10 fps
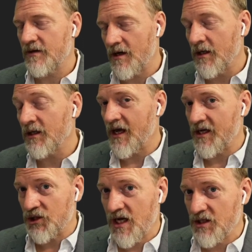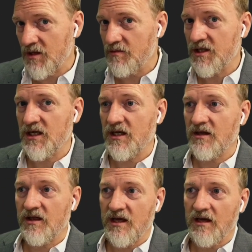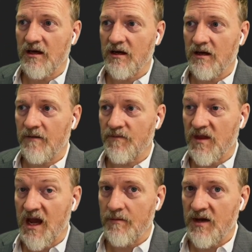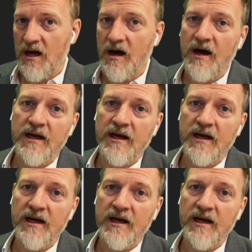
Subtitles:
unlike ChatGPT, the API